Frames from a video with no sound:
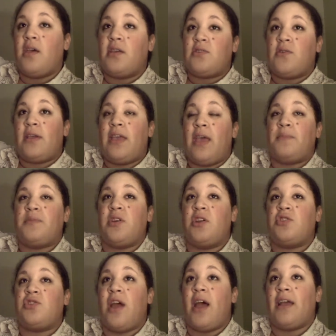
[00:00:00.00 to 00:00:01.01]
So I kept
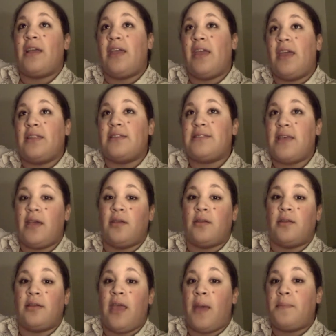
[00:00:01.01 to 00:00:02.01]
on tracking, the
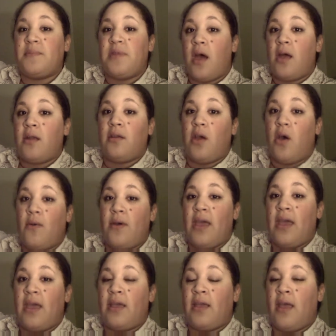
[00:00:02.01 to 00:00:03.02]
cycle kept on
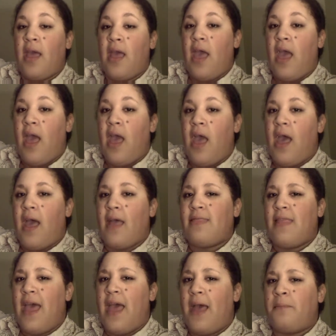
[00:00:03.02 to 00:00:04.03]
going,
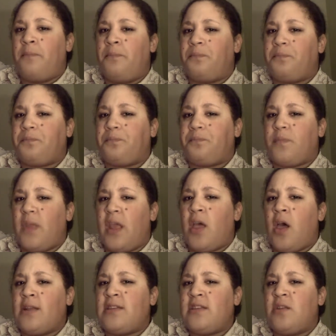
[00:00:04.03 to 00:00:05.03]
and then it
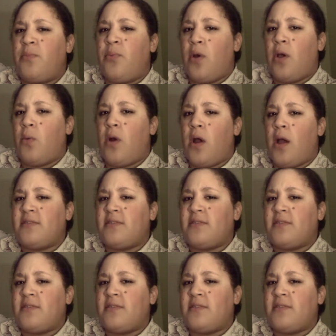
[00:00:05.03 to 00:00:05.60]
got to the point where I